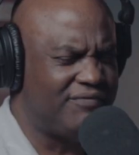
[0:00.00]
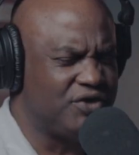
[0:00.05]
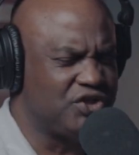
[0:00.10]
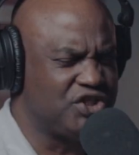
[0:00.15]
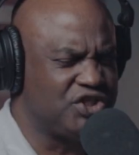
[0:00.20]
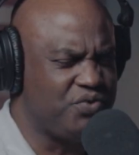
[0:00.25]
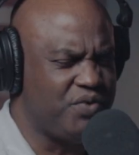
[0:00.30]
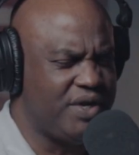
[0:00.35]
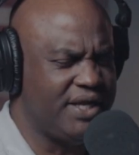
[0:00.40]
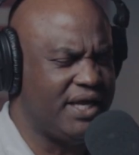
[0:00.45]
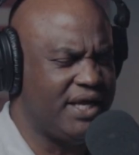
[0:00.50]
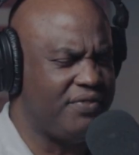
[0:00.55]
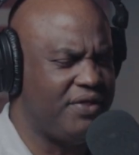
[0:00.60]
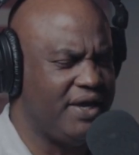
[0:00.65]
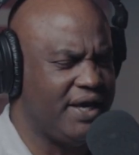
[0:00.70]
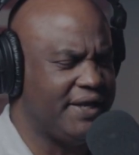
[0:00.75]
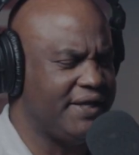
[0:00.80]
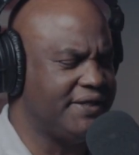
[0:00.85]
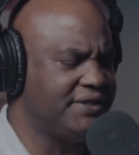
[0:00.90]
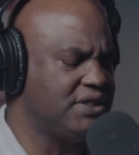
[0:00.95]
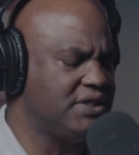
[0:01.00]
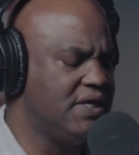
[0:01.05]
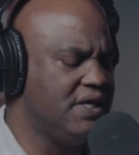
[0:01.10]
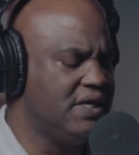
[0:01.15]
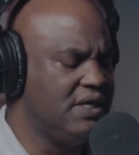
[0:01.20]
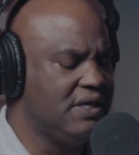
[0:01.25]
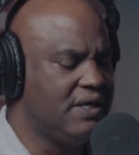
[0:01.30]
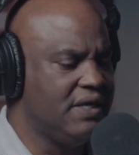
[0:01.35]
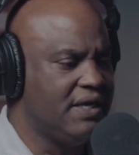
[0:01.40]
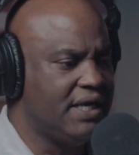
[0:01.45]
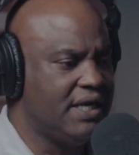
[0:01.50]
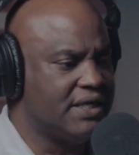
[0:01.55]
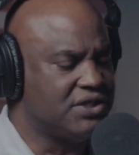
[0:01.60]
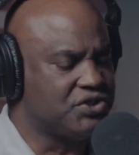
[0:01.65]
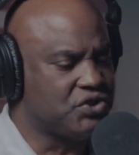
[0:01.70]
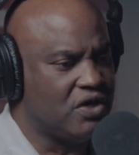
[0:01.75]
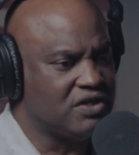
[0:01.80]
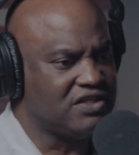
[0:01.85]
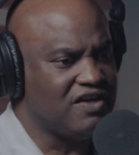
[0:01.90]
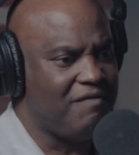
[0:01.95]
verse 20, I think it is. It
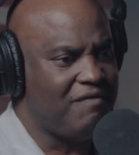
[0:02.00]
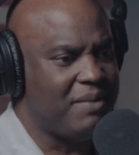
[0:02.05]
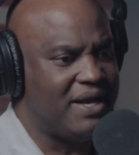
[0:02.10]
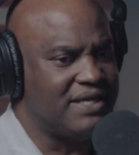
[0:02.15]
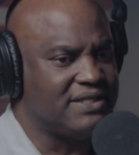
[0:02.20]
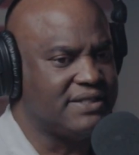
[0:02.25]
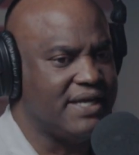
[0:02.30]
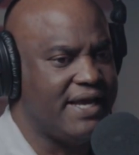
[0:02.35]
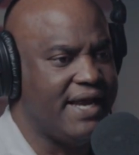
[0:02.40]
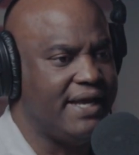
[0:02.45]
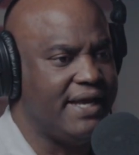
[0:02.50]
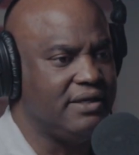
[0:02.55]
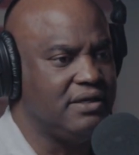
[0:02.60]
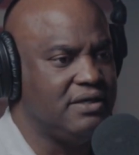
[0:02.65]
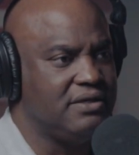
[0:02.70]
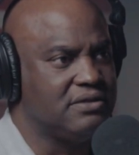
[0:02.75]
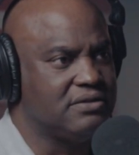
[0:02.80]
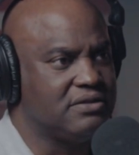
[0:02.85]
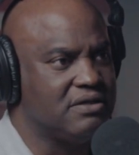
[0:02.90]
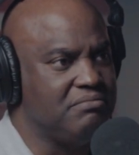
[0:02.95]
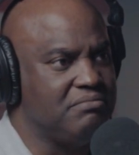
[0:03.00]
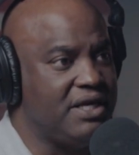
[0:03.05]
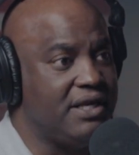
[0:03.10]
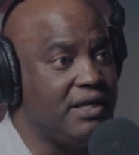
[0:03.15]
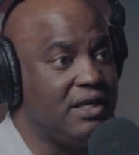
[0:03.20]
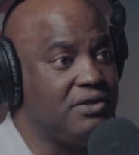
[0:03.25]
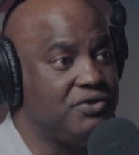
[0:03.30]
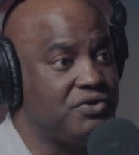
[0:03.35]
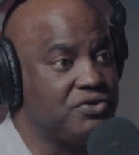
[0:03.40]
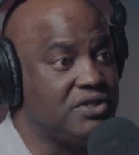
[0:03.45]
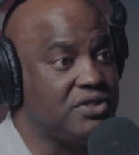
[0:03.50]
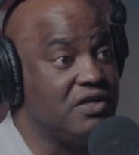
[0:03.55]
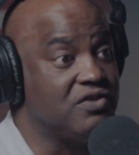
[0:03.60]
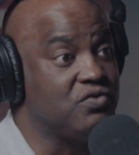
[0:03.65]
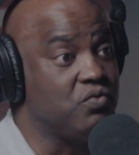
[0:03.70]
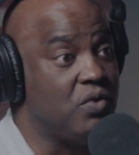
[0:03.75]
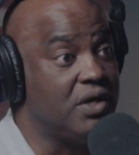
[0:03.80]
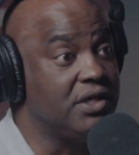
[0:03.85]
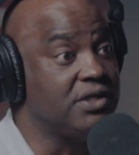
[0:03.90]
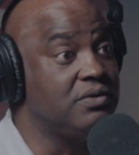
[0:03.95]
starts off by saying, submitting yourselves
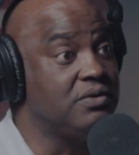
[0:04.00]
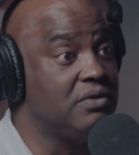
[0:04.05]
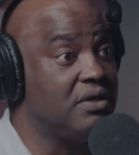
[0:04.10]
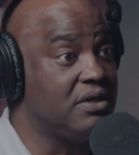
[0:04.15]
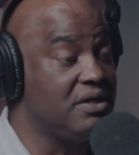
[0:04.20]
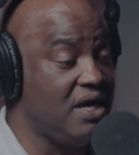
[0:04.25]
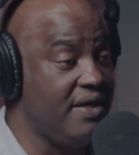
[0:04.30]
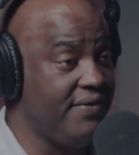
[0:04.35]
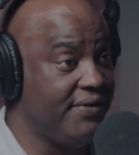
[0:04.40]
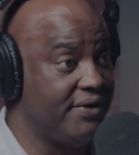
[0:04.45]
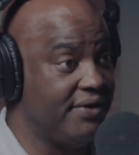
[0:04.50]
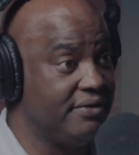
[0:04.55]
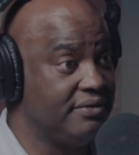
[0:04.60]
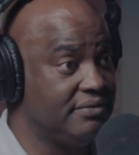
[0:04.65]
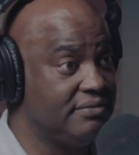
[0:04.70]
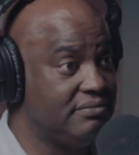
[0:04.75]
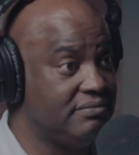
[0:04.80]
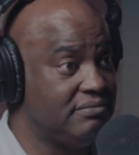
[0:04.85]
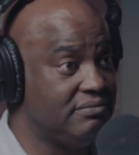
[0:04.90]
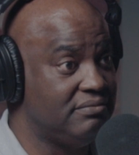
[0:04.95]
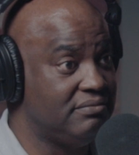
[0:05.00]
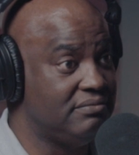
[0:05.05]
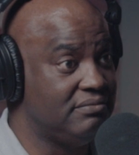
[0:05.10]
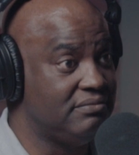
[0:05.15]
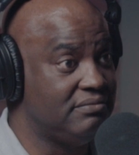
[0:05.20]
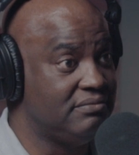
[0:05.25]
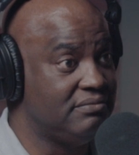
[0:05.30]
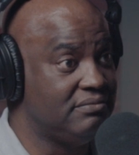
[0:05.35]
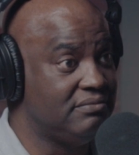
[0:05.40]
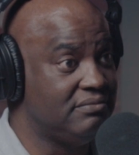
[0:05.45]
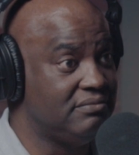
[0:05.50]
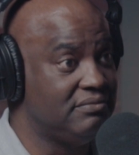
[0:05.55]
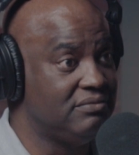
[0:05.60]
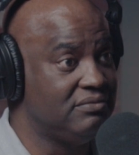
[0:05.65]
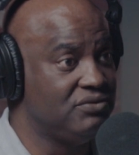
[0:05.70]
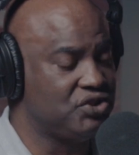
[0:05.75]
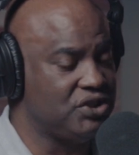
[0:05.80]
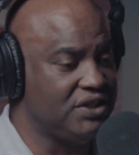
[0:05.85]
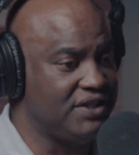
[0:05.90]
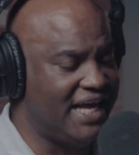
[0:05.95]
one to another.
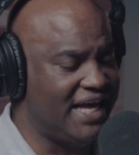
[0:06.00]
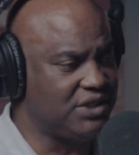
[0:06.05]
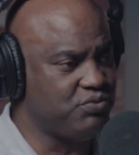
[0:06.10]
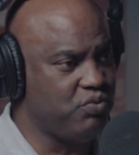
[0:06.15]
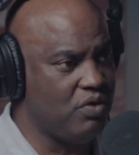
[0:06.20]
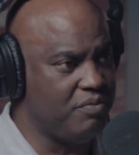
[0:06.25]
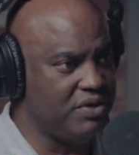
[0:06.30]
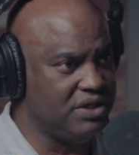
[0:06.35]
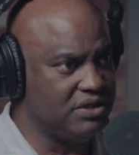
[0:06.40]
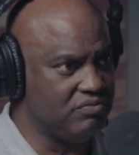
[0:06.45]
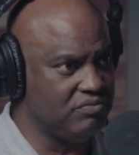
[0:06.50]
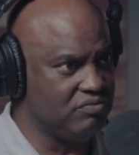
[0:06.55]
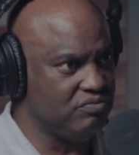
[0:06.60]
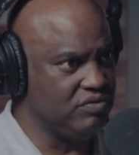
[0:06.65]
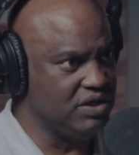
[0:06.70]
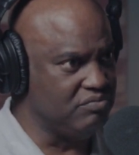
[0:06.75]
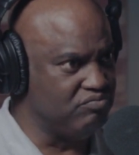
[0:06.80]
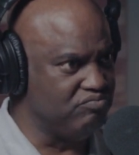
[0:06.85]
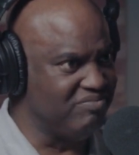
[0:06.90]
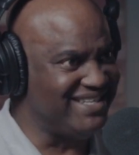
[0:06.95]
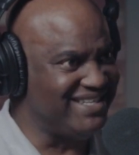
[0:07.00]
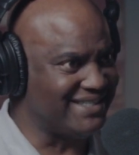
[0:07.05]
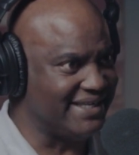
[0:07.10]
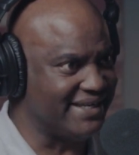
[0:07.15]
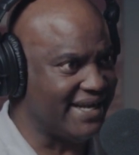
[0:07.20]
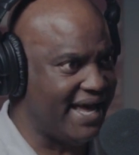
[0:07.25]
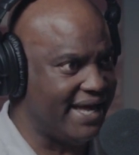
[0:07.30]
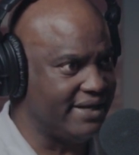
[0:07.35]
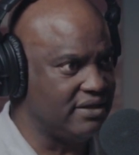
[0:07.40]
See, that's where we miss it at.